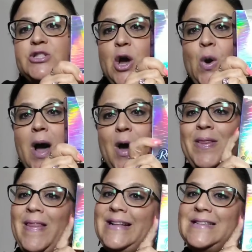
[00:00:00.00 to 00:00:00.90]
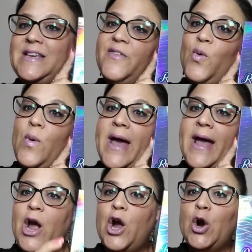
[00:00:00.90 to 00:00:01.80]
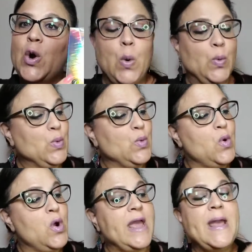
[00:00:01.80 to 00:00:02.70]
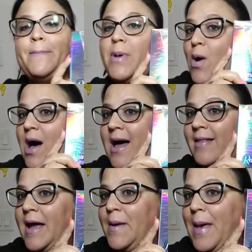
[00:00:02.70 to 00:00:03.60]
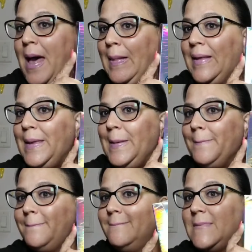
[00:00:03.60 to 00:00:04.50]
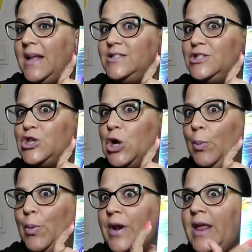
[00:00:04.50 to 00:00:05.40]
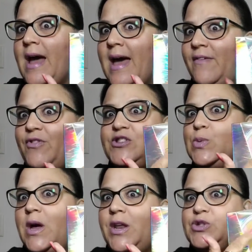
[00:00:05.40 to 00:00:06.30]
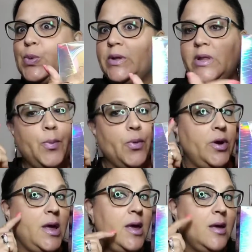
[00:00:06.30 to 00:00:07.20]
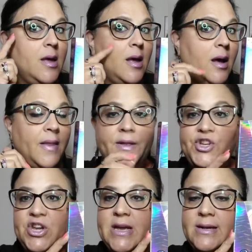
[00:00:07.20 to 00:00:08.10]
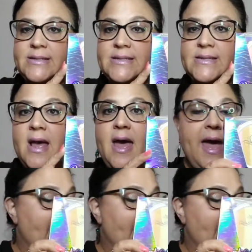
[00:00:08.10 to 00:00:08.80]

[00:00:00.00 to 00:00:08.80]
So I would like to give away her Rainbow Highlight Palette. It's so pretty. I have this one. It's really pretty on the cheeks.